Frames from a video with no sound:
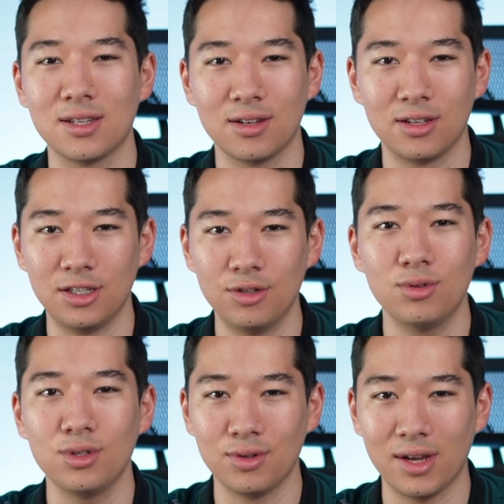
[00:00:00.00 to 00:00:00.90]

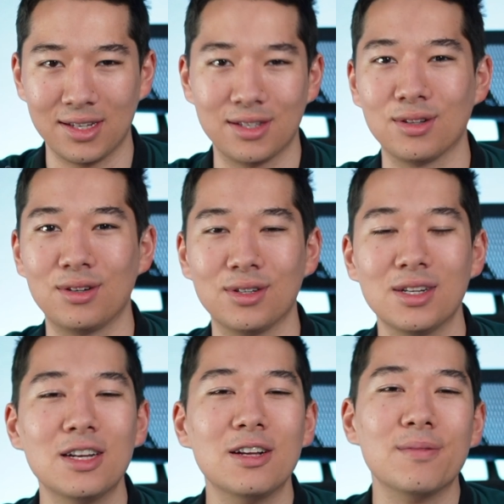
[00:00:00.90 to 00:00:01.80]
US dollar,
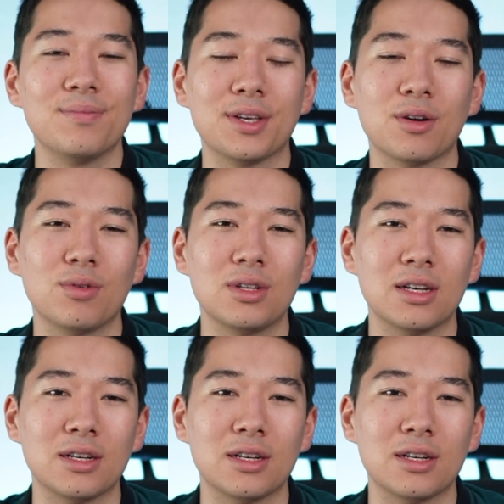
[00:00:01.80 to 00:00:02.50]
they're only